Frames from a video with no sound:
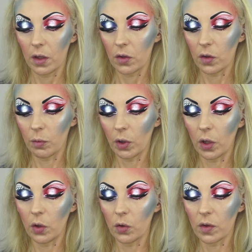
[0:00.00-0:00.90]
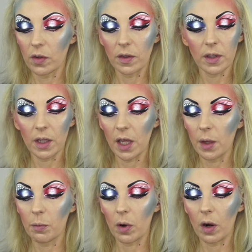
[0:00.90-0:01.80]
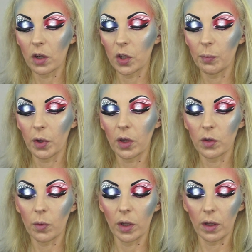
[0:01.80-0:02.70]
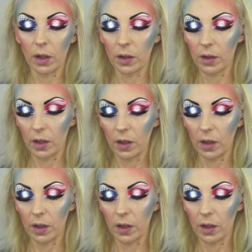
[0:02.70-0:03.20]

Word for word: So I'm gonna use the same brush because why not?